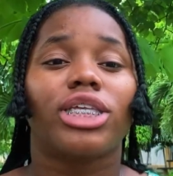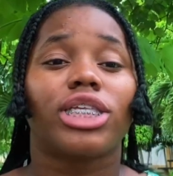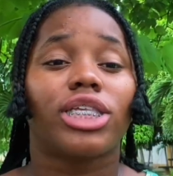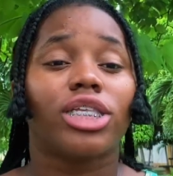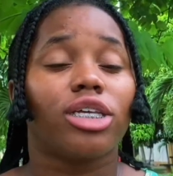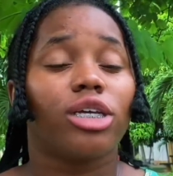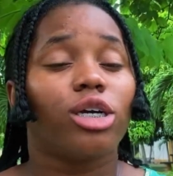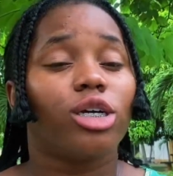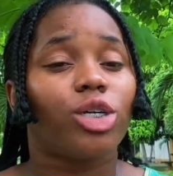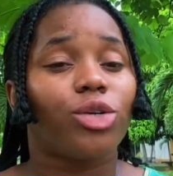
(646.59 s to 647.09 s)

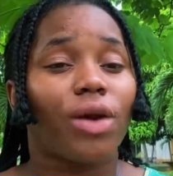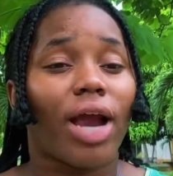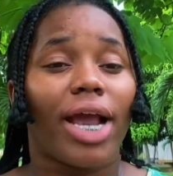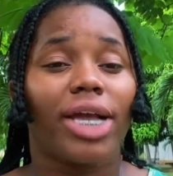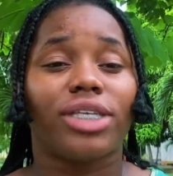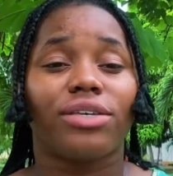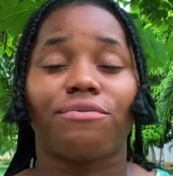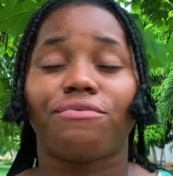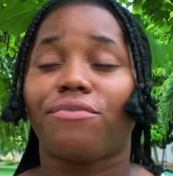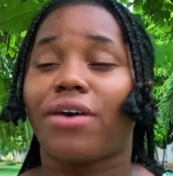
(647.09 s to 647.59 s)
still try
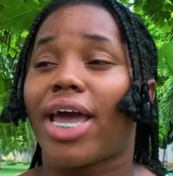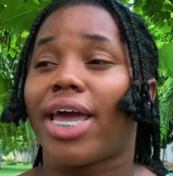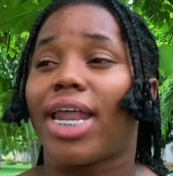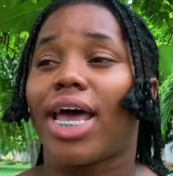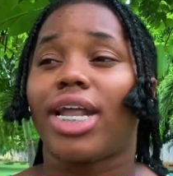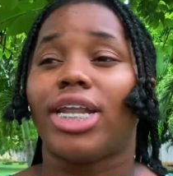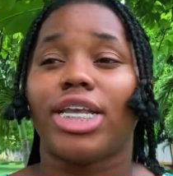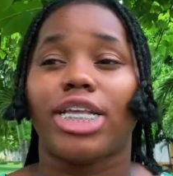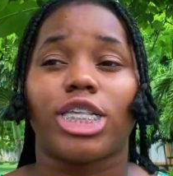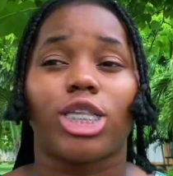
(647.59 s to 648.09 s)
to find
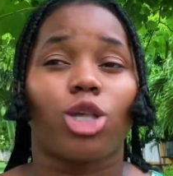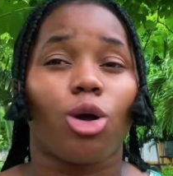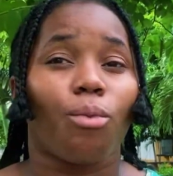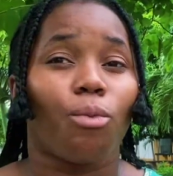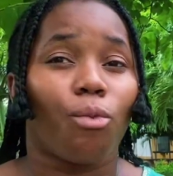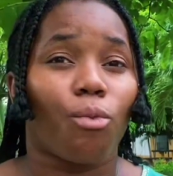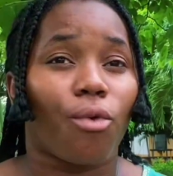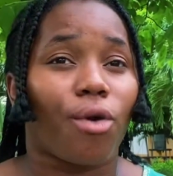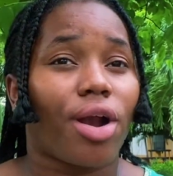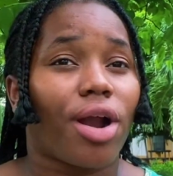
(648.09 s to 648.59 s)
at least
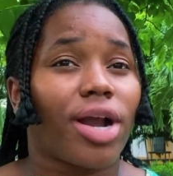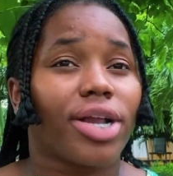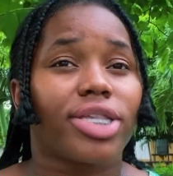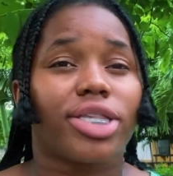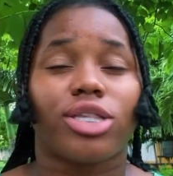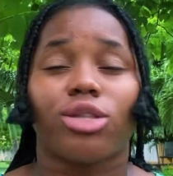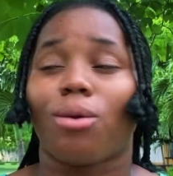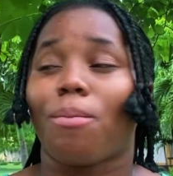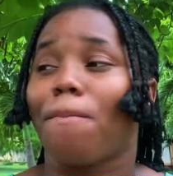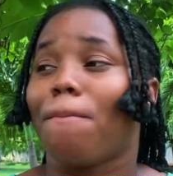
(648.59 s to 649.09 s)
some work,
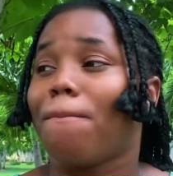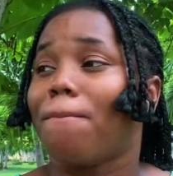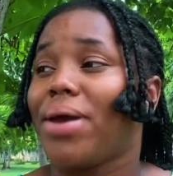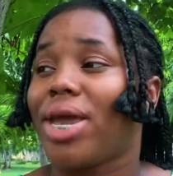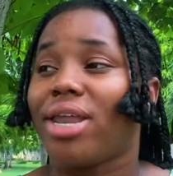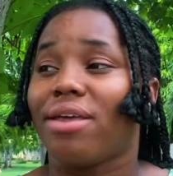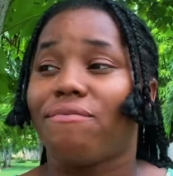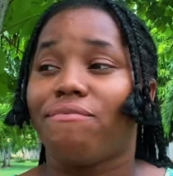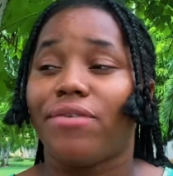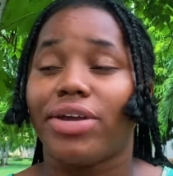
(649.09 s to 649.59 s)
some
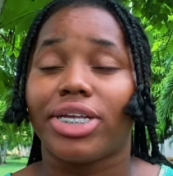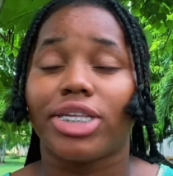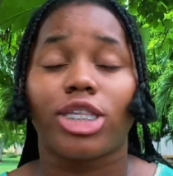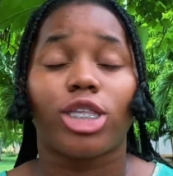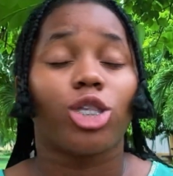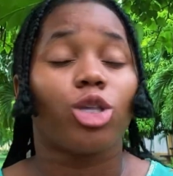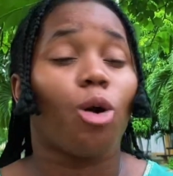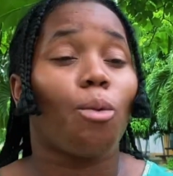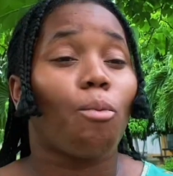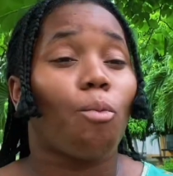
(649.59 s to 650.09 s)
benefits,
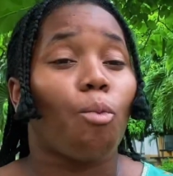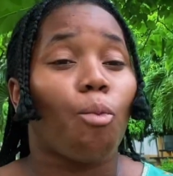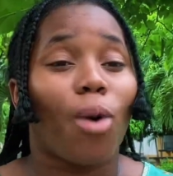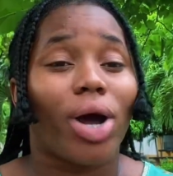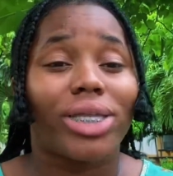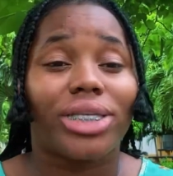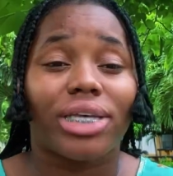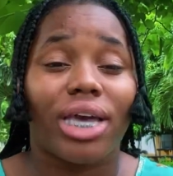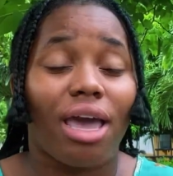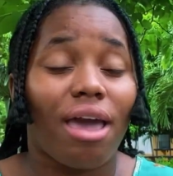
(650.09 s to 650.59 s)
some
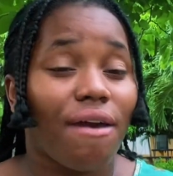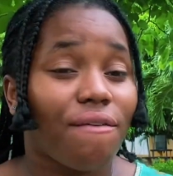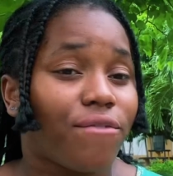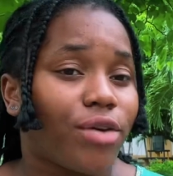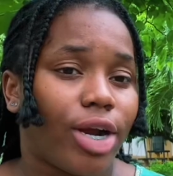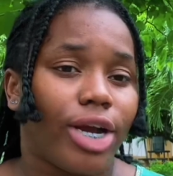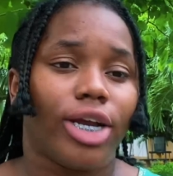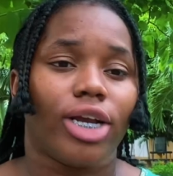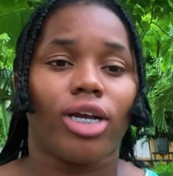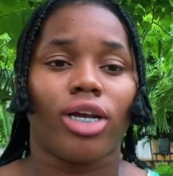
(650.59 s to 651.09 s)
whatever